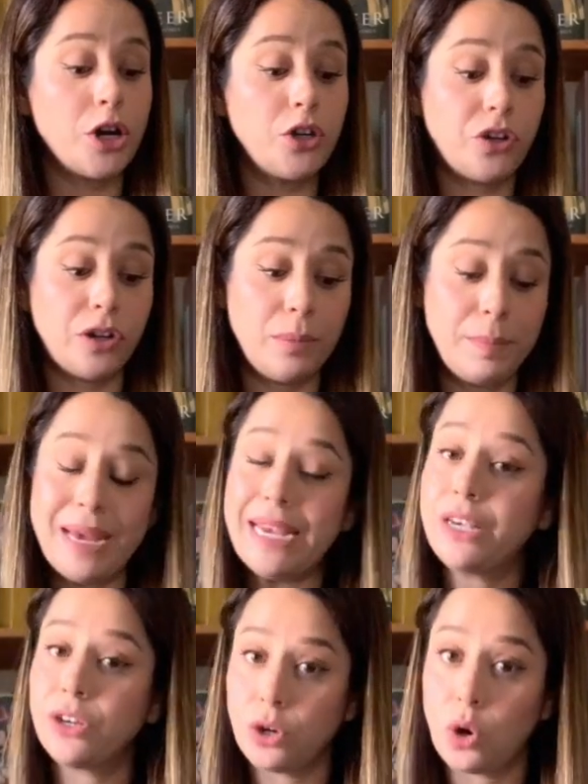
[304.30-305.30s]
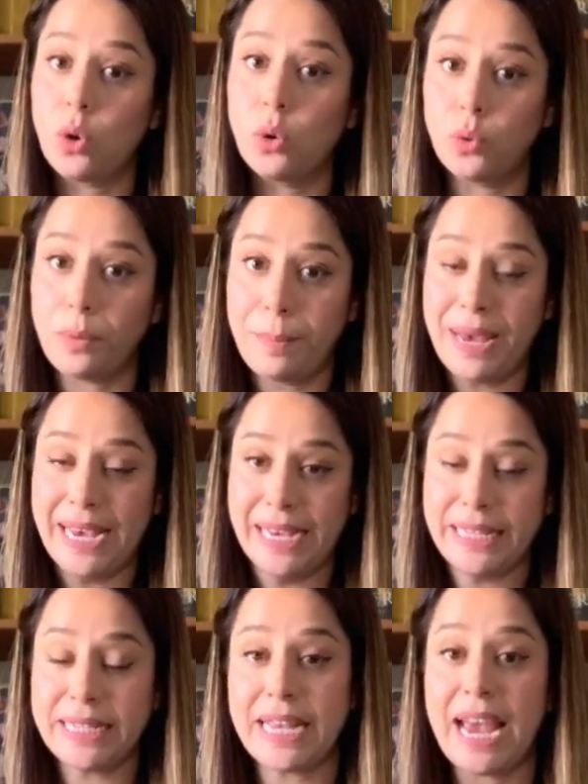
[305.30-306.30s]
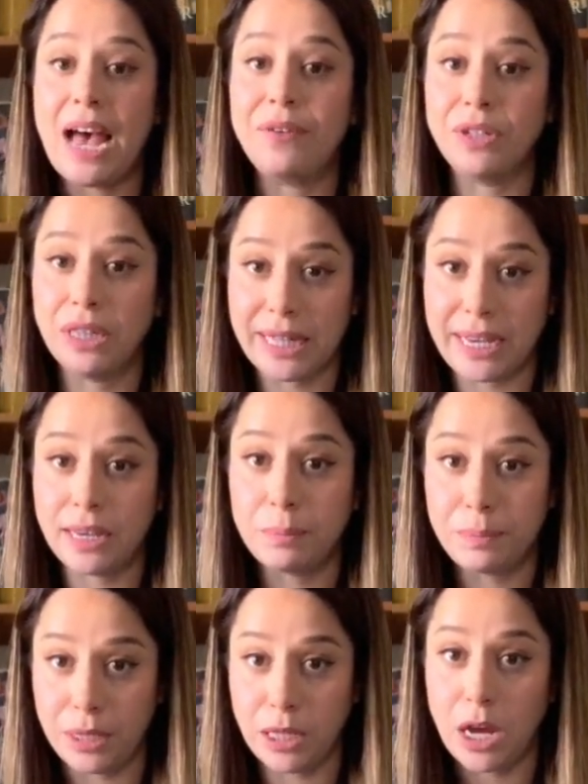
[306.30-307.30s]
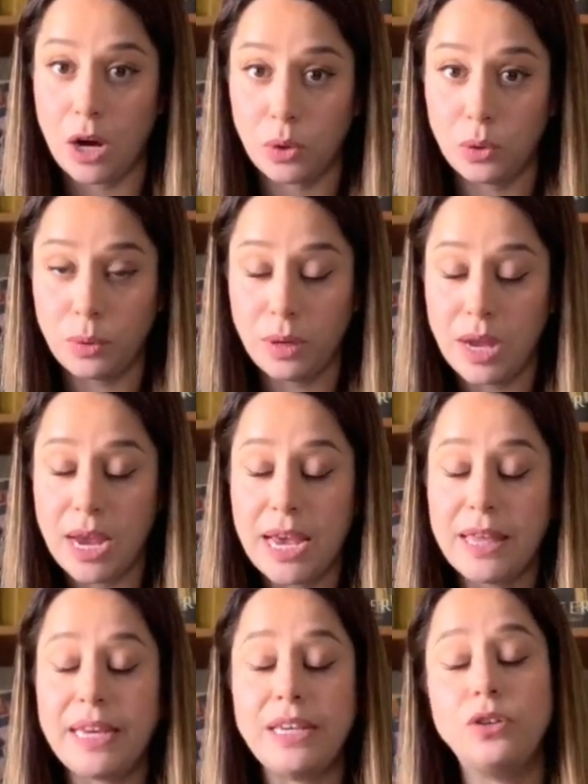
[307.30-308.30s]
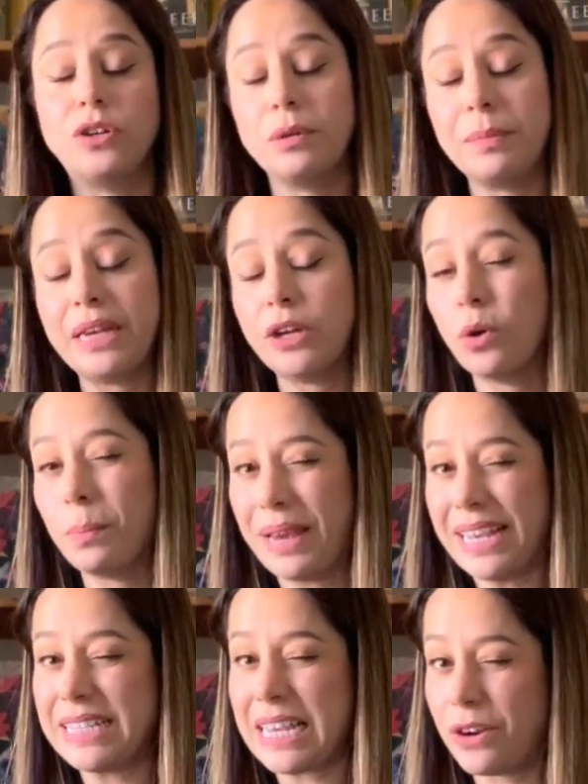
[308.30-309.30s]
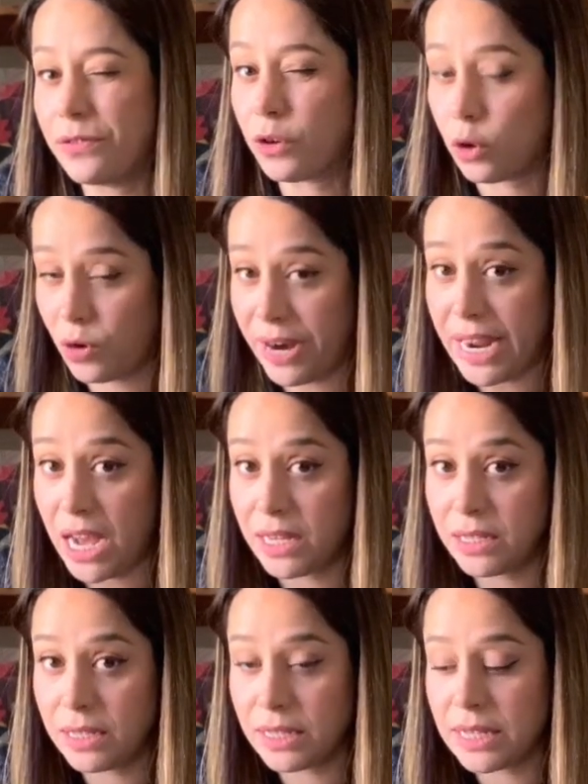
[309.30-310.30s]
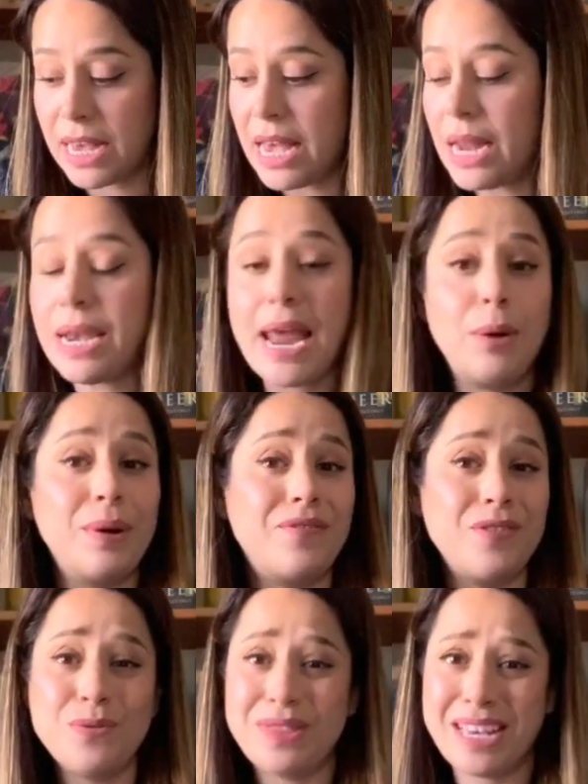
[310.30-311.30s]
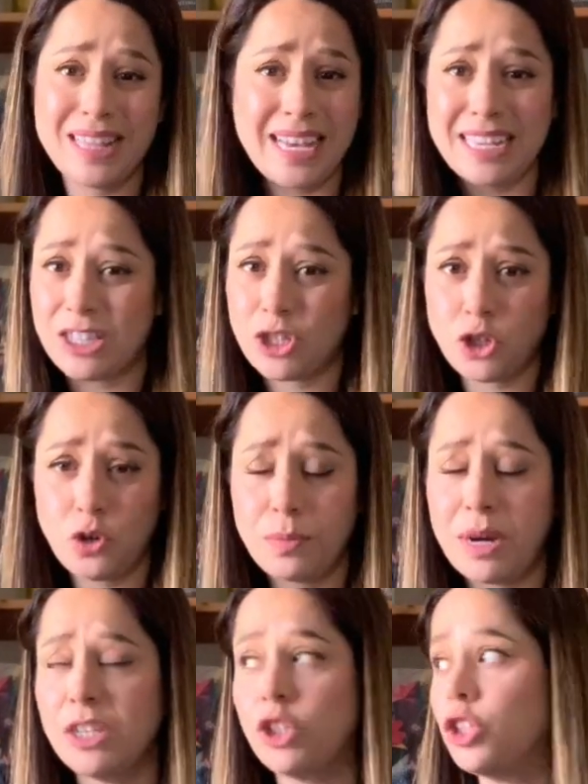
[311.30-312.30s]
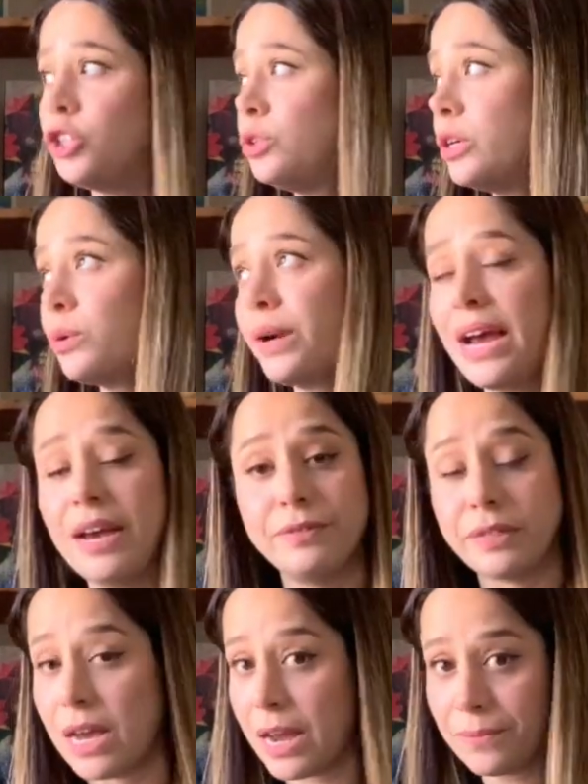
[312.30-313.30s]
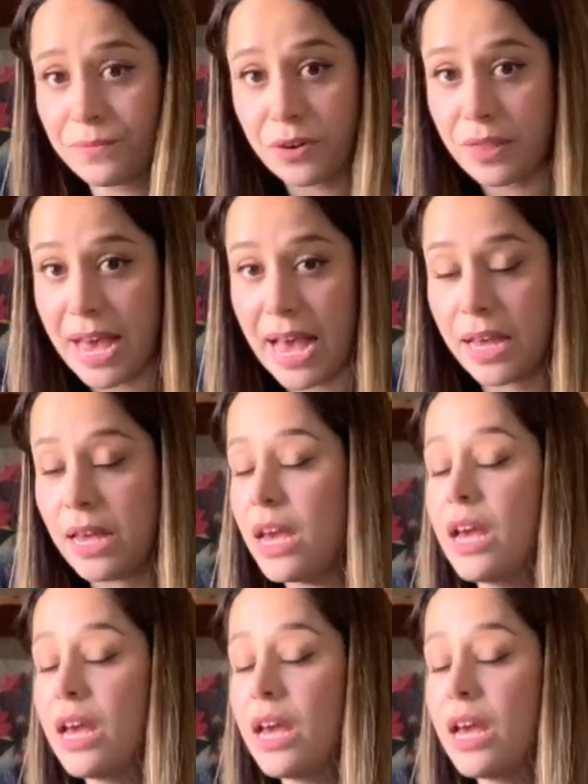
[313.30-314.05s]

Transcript: you could make your own paints. I have a link below that you could make your own paints out of crayons. Now, if you think that's too much, you don't have time for that,